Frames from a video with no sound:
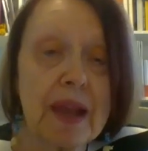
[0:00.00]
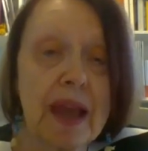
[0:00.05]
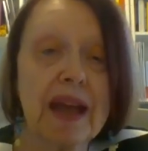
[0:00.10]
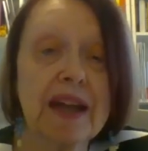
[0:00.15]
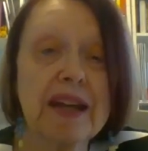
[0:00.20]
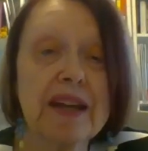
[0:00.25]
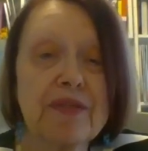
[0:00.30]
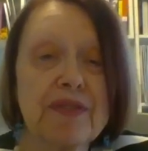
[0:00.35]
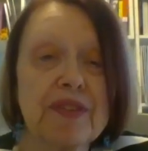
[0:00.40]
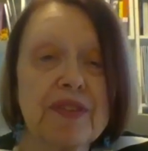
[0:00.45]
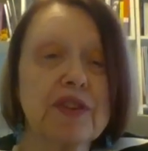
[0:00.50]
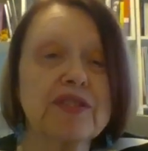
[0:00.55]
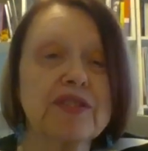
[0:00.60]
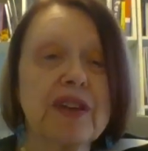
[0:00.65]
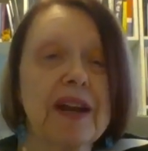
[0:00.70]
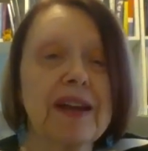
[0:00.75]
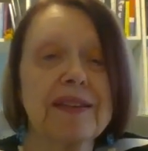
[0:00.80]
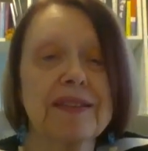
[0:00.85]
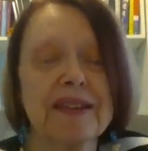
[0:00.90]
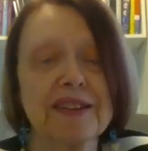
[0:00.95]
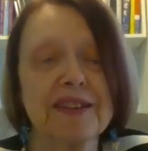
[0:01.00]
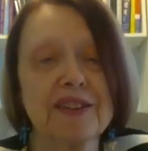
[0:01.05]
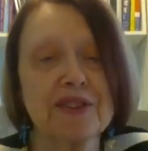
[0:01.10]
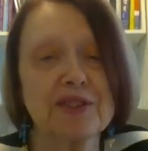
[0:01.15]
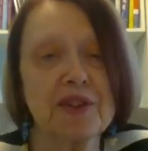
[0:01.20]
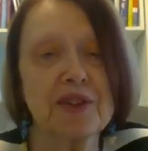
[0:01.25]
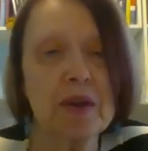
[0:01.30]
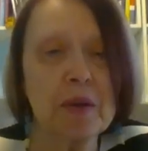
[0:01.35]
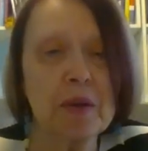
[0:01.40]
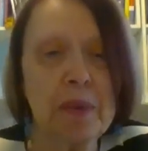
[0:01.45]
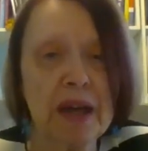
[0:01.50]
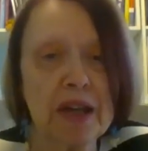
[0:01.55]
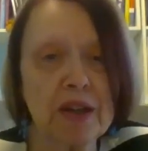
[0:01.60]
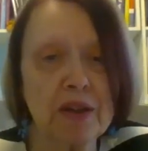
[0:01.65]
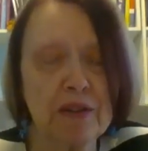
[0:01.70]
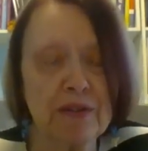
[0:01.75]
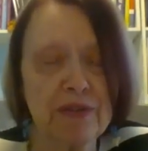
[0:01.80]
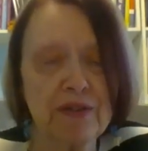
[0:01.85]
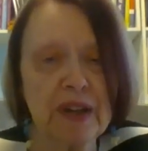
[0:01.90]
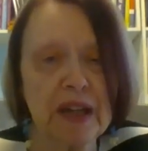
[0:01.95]
And if there's anything that's going to
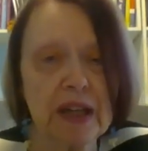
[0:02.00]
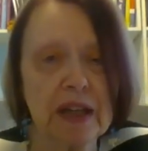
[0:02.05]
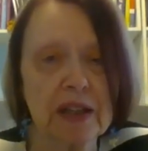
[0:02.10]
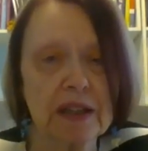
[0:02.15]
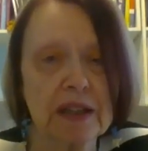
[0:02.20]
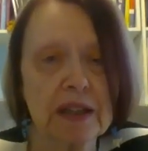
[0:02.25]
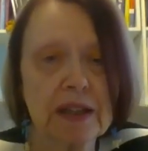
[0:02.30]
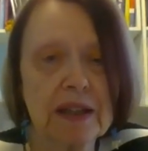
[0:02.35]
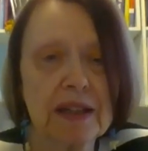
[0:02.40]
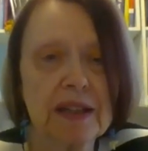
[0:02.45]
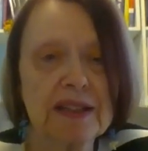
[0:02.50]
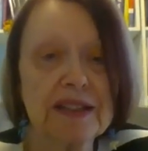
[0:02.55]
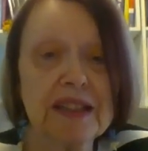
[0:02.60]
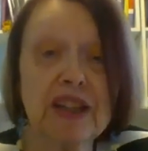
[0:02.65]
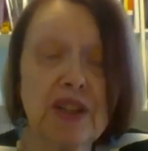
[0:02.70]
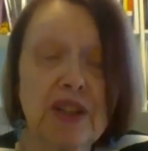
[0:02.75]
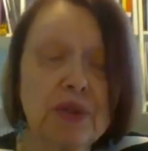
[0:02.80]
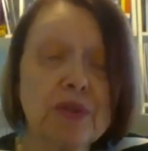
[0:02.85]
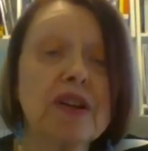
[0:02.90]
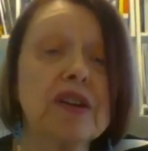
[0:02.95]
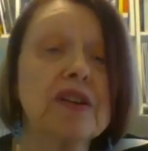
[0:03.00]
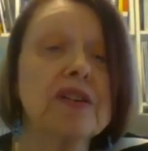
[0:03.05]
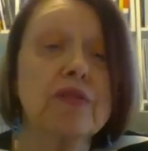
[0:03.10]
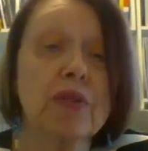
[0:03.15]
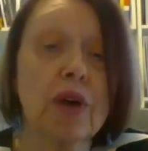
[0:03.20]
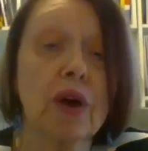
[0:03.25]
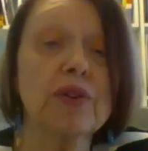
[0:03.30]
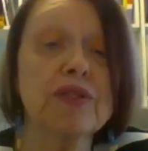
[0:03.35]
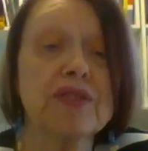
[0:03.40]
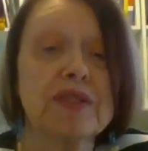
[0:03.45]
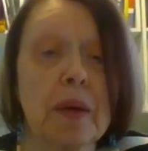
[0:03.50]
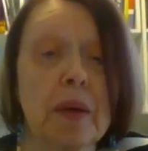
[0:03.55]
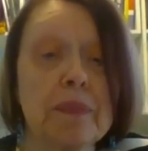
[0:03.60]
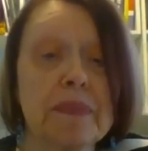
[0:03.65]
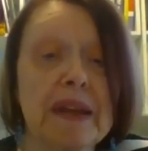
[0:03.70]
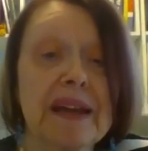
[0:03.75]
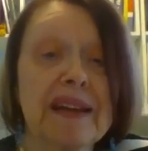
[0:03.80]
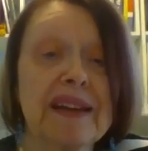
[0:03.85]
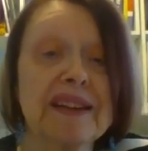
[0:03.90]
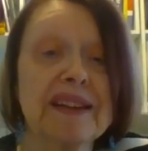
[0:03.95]
make you feel that you can grow
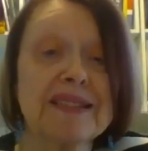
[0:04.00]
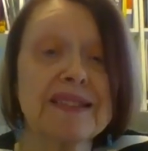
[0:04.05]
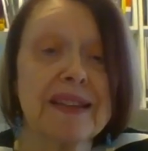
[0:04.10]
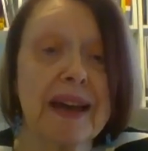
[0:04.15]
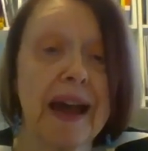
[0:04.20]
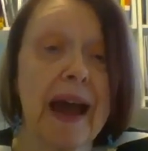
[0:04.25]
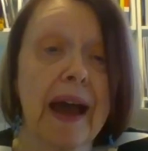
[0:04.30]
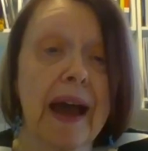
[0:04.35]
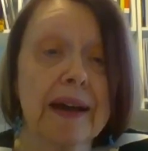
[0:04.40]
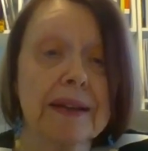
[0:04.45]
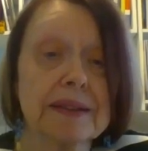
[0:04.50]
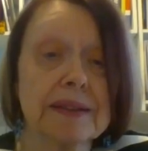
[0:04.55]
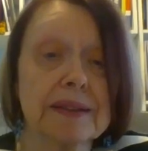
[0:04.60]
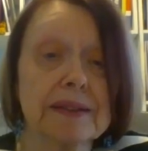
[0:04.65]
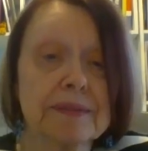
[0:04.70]
something, it's that.